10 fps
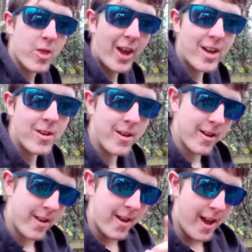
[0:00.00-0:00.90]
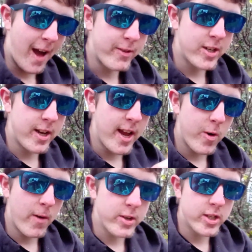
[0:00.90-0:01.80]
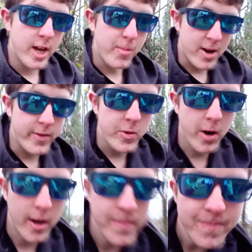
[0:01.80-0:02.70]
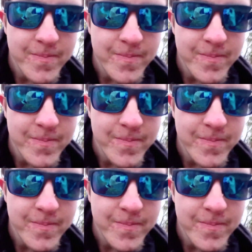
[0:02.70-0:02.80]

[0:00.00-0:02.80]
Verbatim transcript: Thank you. Have a good night or have a good day wherever you are.